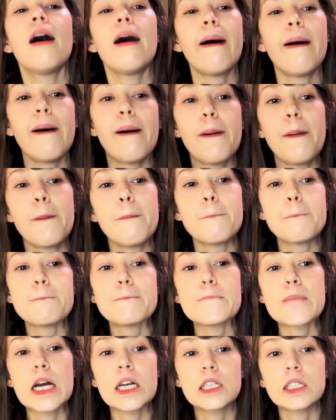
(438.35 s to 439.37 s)

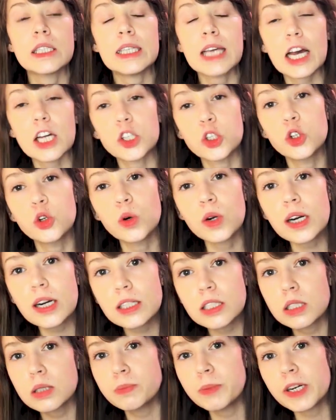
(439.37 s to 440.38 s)
you're
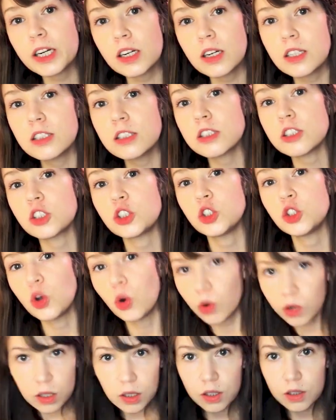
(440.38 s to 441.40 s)
experiencing
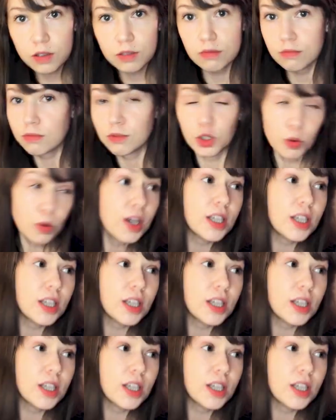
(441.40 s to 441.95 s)
your